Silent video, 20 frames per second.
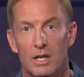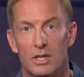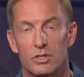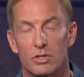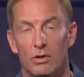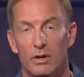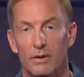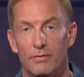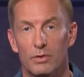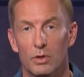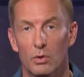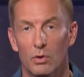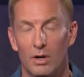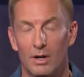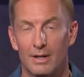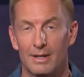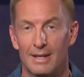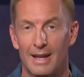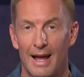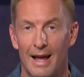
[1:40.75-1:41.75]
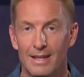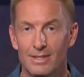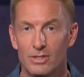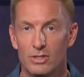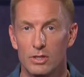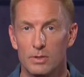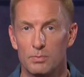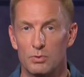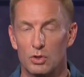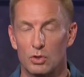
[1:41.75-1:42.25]
So if you are not
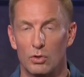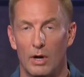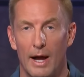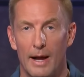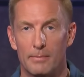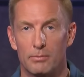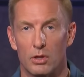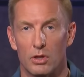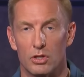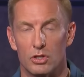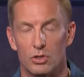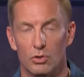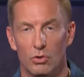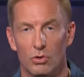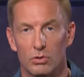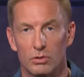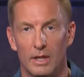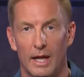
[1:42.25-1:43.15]
subscribed to the Joel